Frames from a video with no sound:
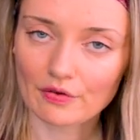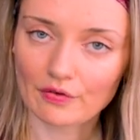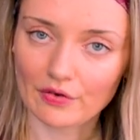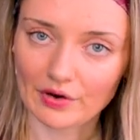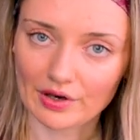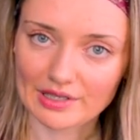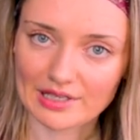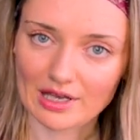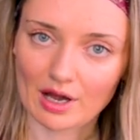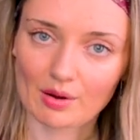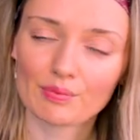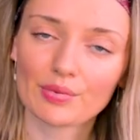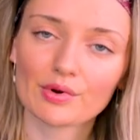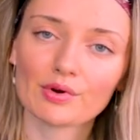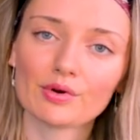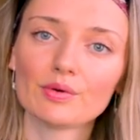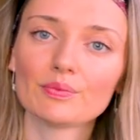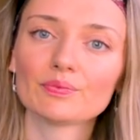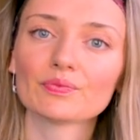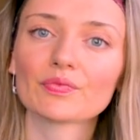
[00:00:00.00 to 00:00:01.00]
For
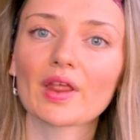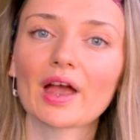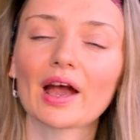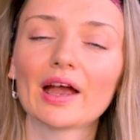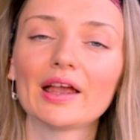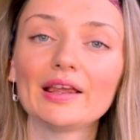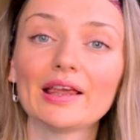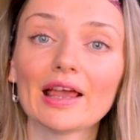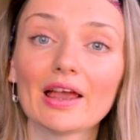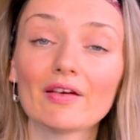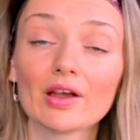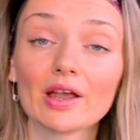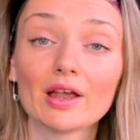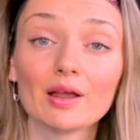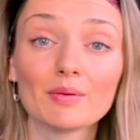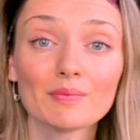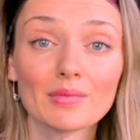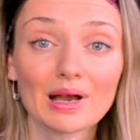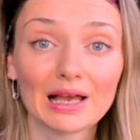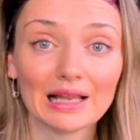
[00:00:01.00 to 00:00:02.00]
example, I gave
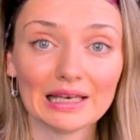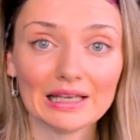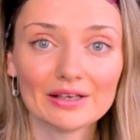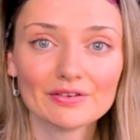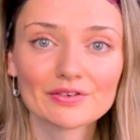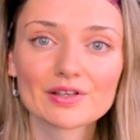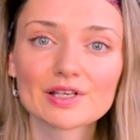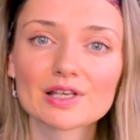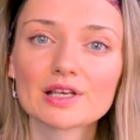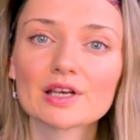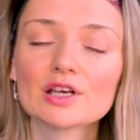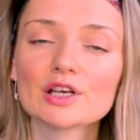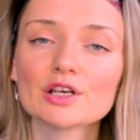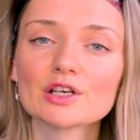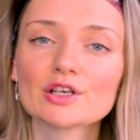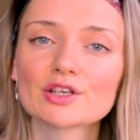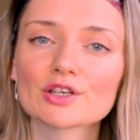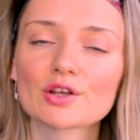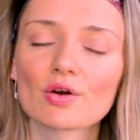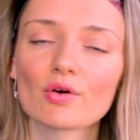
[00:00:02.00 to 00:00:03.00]
him a lift
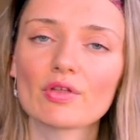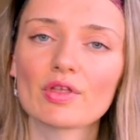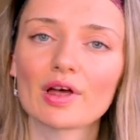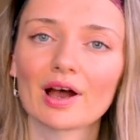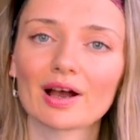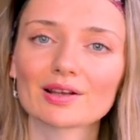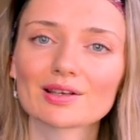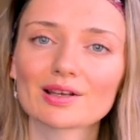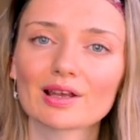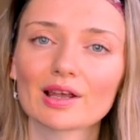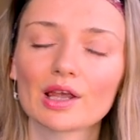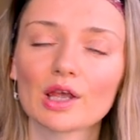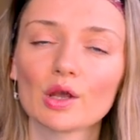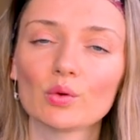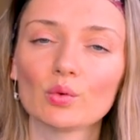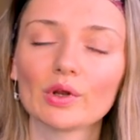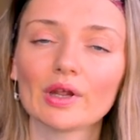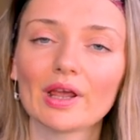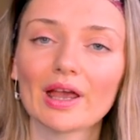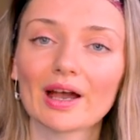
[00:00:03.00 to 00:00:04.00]
so that he
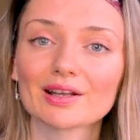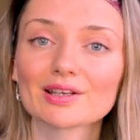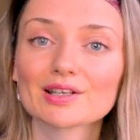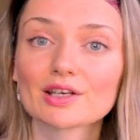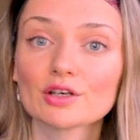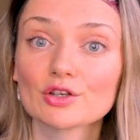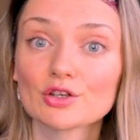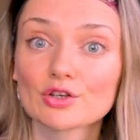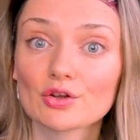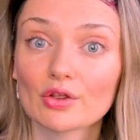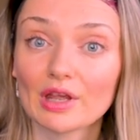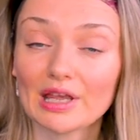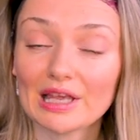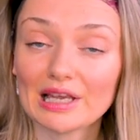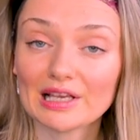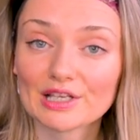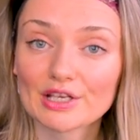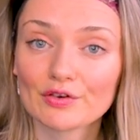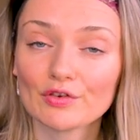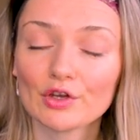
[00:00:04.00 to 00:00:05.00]
would get to the
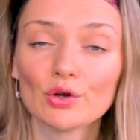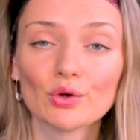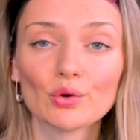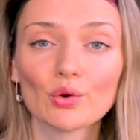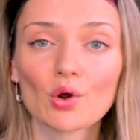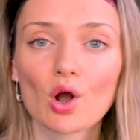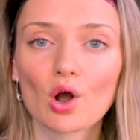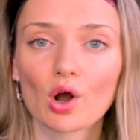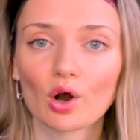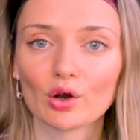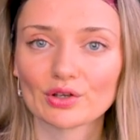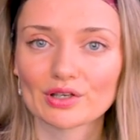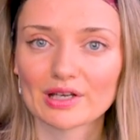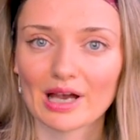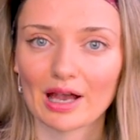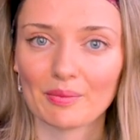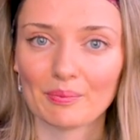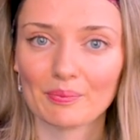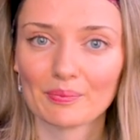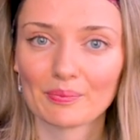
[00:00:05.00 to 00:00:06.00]
interview on
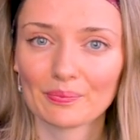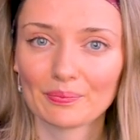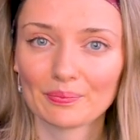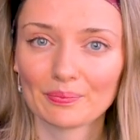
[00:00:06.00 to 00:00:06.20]
time.